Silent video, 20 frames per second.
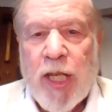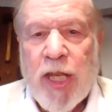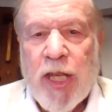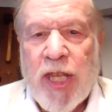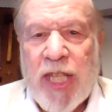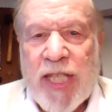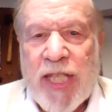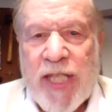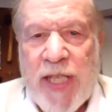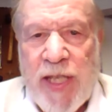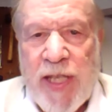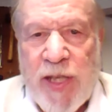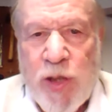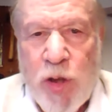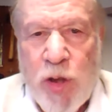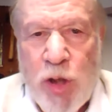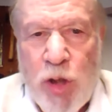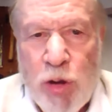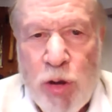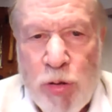This is
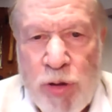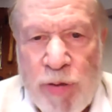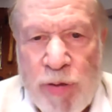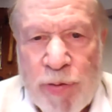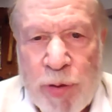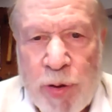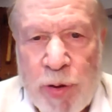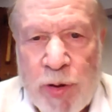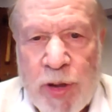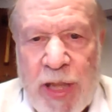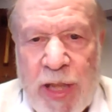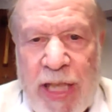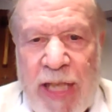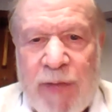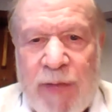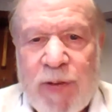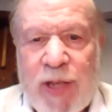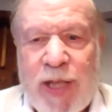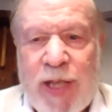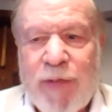useful
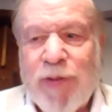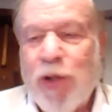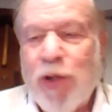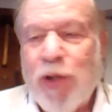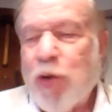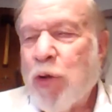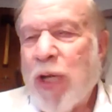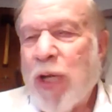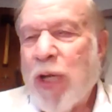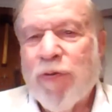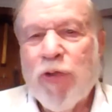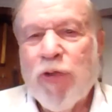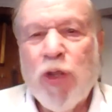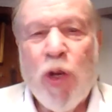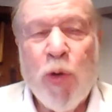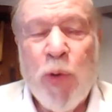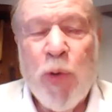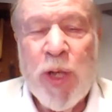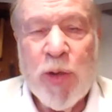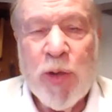even if you have
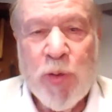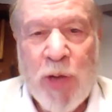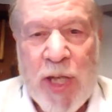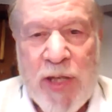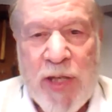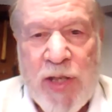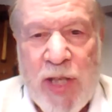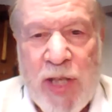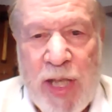no interest